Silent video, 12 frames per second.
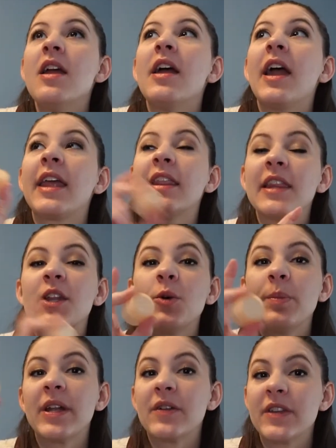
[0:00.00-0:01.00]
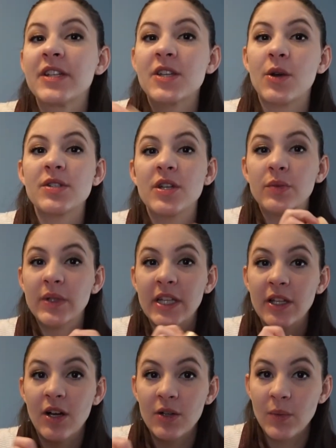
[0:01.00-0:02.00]
little bit of this goes a really
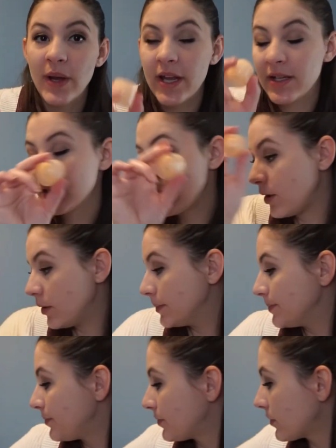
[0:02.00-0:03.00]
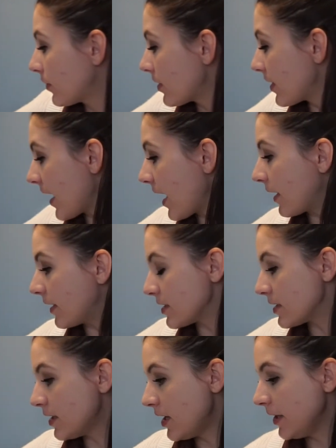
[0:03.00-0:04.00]
long way, so that is
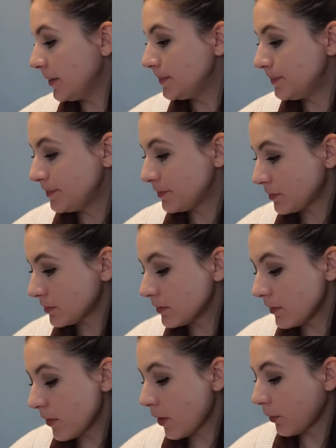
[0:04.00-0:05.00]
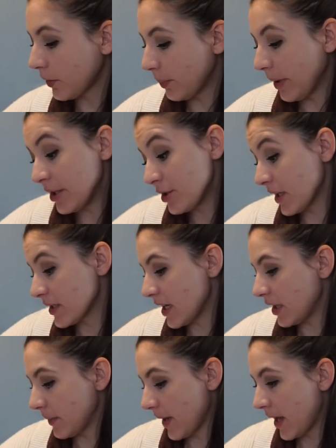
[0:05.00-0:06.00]
done for the project
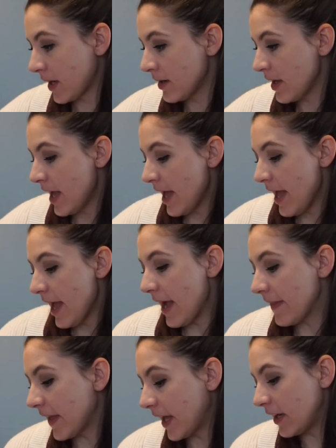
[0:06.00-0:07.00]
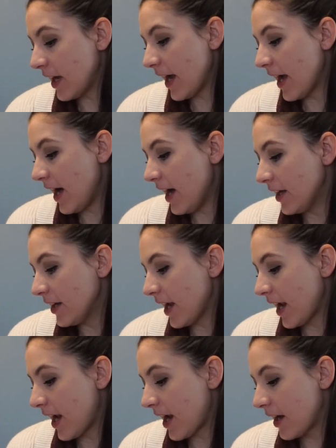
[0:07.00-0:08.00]
anyway. And then I had
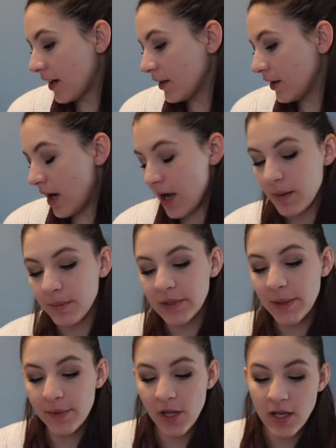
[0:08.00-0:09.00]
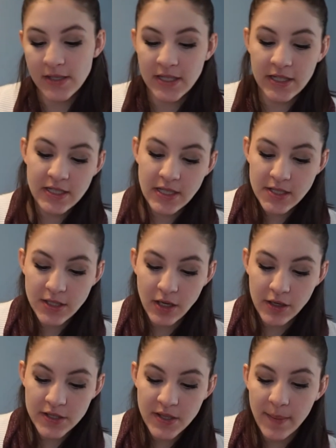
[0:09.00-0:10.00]
a lip gloss. This is
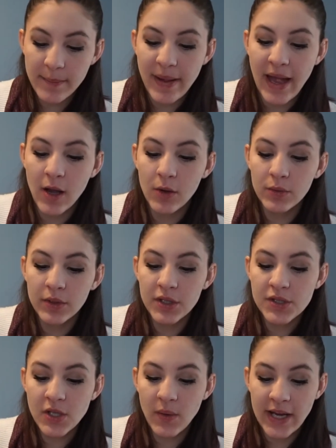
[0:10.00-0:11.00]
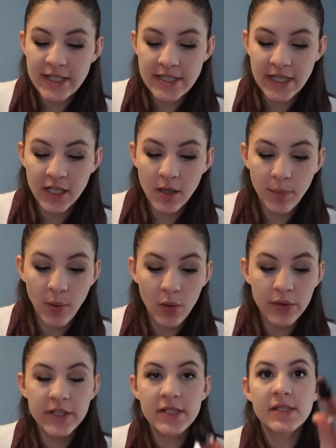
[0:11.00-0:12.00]
NARS Bound. So I did
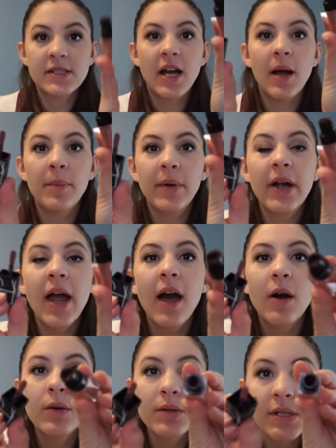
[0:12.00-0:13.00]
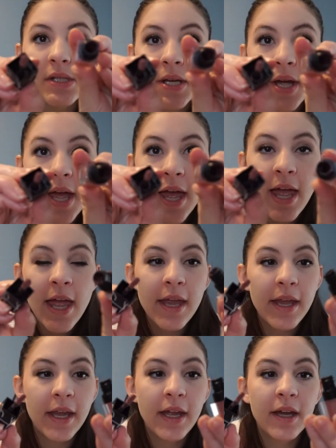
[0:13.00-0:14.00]
pull the stopper out,
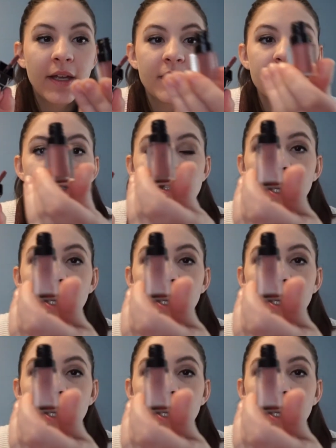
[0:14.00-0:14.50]
and